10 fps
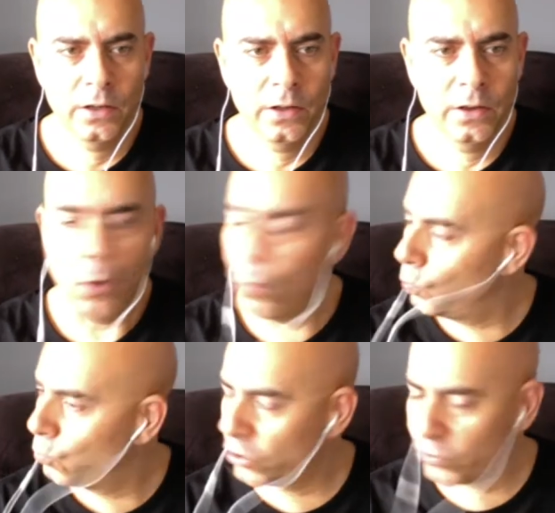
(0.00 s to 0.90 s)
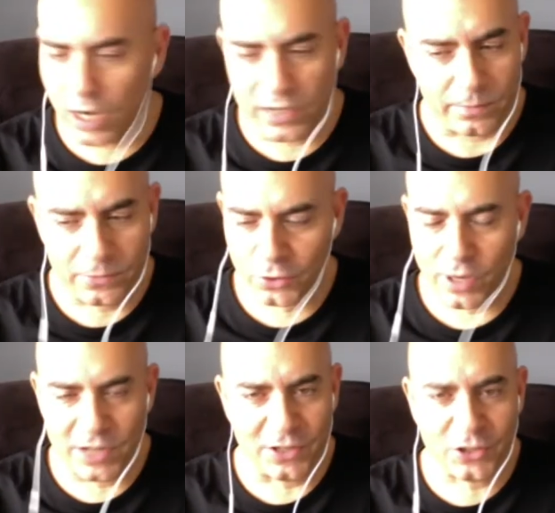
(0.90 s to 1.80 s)
Nope, just Rizin.
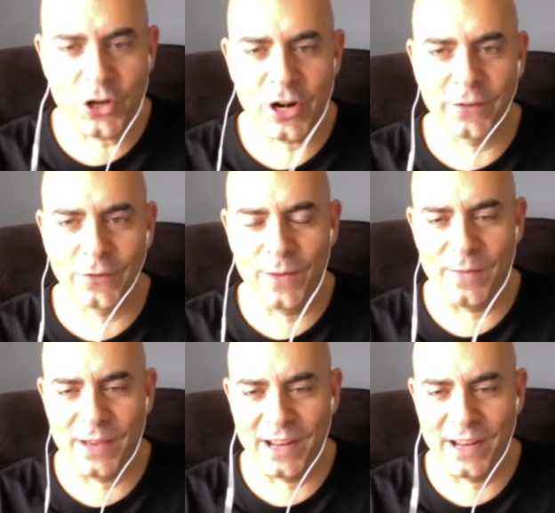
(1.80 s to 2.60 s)
It's good enough for me, man.